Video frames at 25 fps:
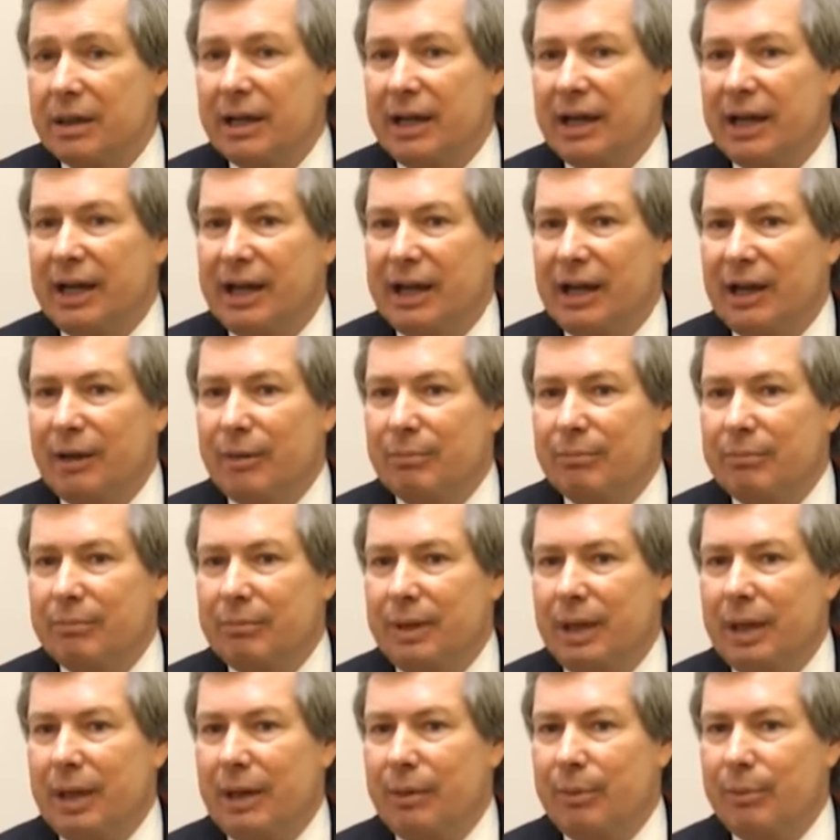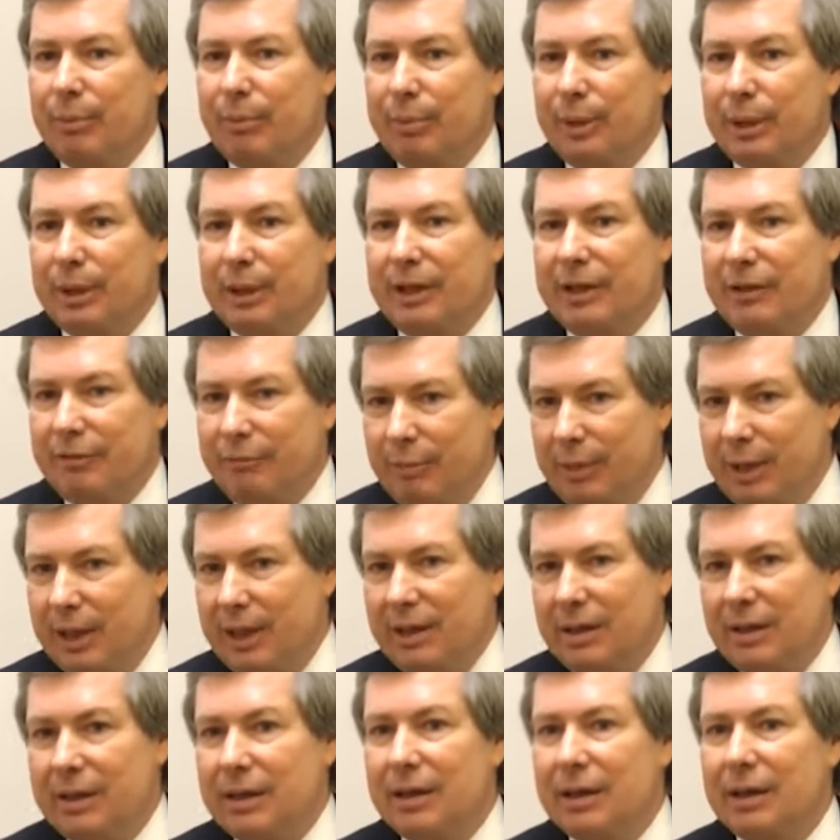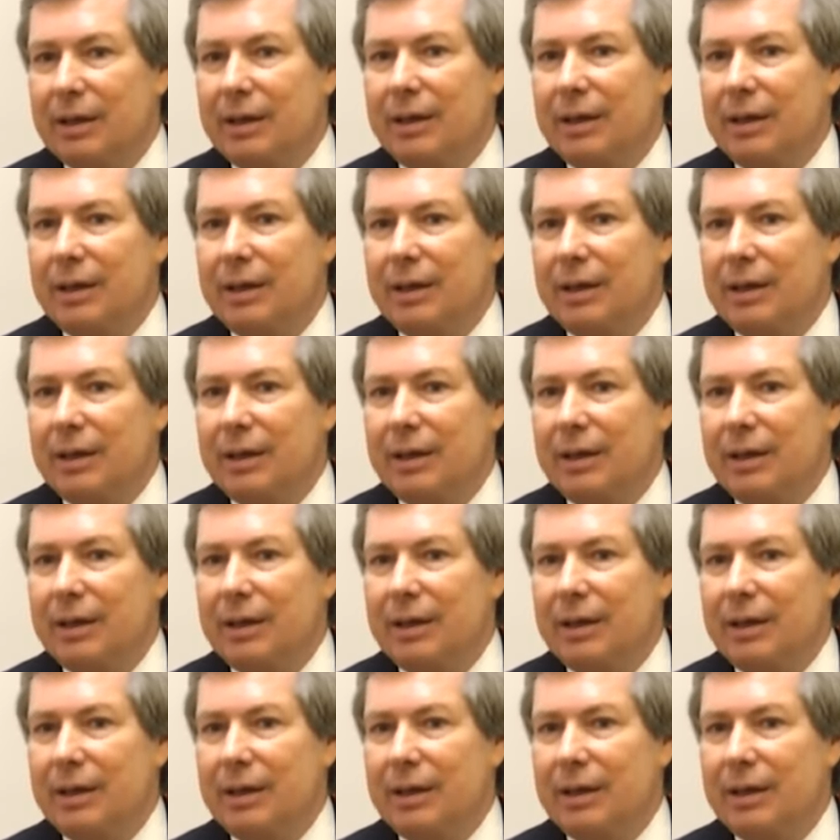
Believe me,